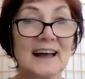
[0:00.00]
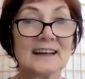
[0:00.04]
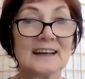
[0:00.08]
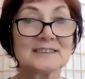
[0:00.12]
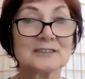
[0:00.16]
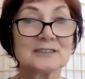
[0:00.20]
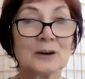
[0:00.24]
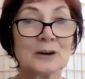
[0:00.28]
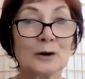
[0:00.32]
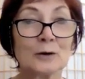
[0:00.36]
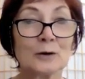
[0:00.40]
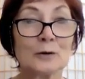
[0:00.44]

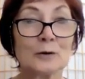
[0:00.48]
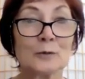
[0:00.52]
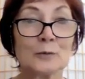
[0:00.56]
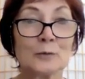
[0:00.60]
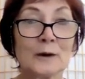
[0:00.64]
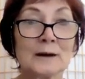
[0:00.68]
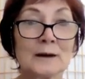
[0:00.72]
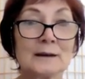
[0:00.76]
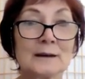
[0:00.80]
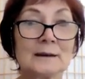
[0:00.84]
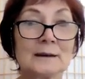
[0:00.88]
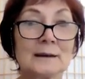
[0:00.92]
So
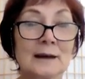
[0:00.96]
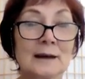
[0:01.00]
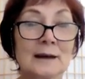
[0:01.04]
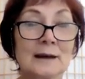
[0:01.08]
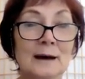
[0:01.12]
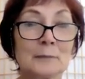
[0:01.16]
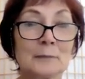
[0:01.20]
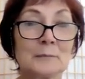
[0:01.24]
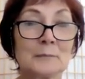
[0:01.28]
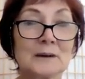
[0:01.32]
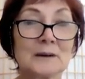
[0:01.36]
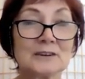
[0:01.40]
when
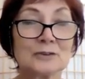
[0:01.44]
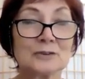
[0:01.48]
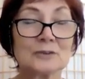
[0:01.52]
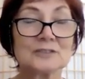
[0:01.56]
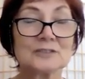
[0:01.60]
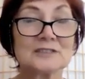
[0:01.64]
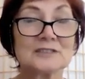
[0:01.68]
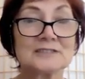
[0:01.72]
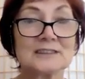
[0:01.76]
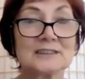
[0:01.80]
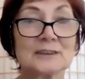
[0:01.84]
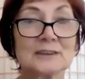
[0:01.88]
my
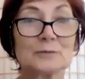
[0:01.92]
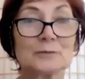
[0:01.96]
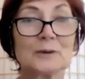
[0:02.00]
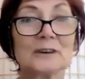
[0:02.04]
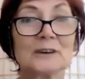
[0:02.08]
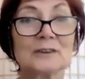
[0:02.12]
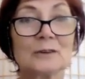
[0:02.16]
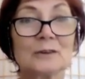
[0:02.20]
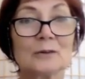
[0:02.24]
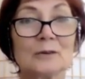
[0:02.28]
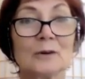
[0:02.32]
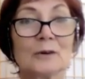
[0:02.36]
daughter said,
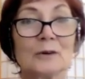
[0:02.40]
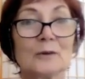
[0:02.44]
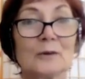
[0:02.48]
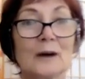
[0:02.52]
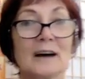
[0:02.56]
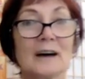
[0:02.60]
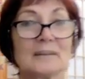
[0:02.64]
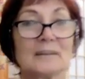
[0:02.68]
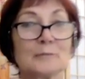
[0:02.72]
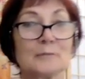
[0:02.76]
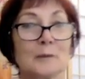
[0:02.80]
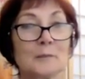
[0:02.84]
when you
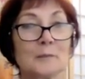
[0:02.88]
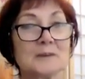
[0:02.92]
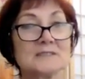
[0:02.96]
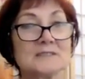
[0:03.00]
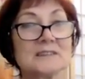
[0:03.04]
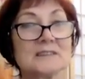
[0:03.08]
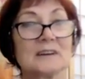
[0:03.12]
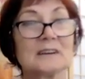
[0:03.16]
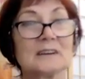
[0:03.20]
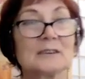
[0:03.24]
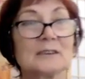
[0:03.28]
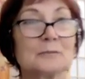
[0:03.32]
arrive, Mum, it's
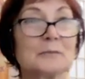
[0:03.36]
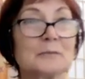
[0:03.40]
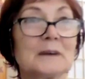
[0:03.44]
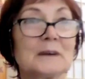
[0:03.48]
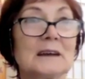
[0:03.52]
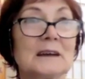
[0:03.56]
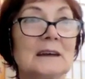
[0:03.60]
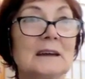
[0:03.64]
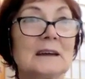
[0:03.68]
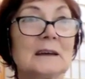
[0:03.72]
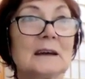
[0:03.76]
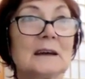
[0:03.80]
going to
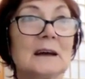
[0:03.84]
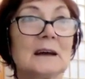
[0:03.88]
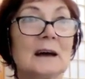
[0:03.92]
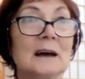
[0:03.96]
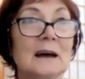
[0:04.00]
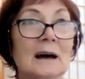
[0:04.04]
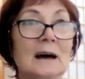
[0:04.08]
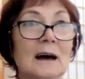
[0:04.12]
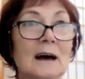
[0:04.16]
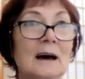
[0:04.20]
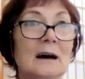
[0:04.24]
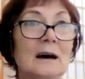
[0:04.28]
be
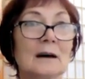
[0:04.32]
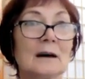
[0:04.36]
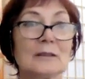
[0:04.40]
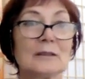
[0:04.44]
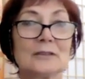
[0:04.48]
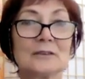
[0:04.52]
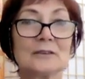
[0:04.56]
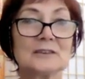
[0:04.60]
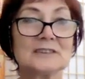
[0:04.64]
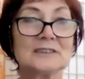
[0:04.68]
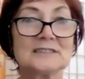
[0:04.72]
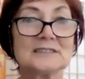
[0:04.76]

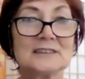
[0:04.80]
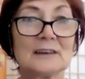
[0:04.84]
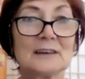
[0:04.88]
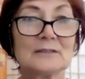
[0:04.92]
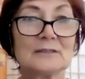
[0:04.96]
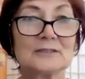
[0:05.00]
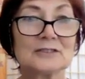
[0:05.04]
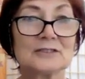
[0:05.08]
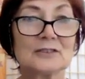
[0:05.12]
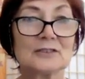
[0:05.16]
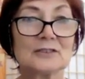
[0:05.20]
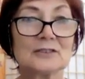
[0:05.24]

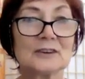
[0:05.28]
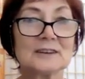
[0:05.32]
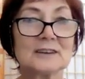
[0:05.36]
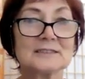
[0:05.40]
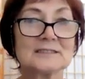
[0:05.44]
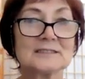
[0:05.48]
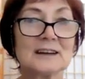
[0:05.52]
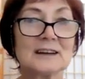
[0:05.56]
37 degrees.